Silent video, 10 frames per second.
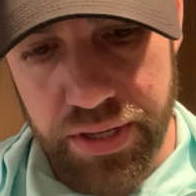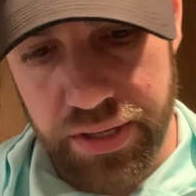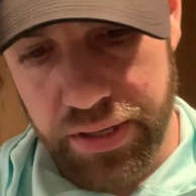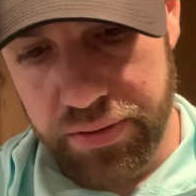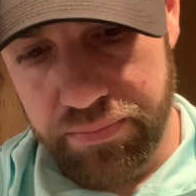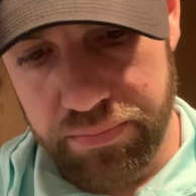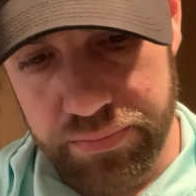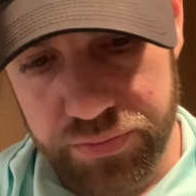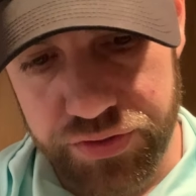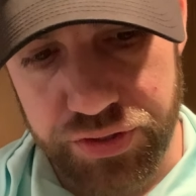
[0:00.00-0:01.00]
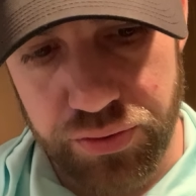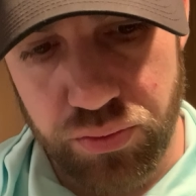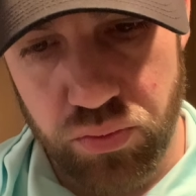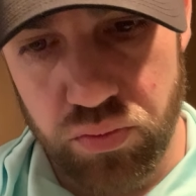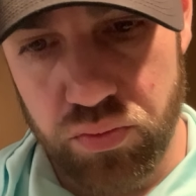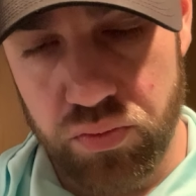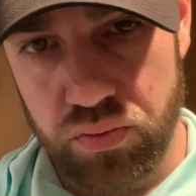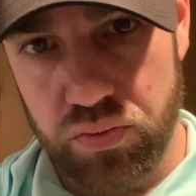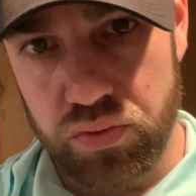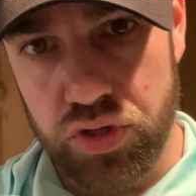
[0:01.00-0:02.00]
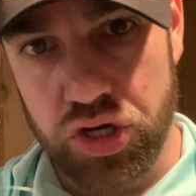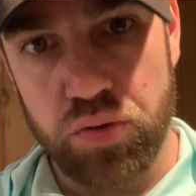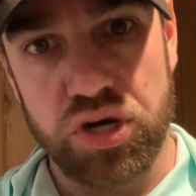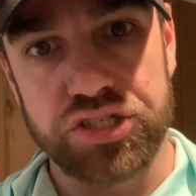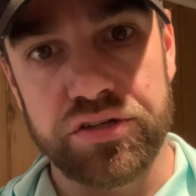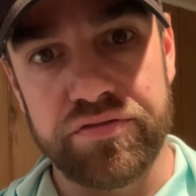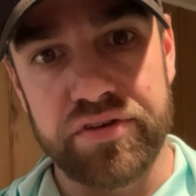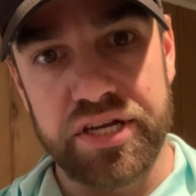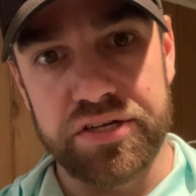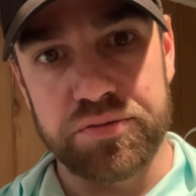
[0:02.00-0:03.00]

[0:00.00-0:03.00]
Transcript: Um, so you can watch other videos,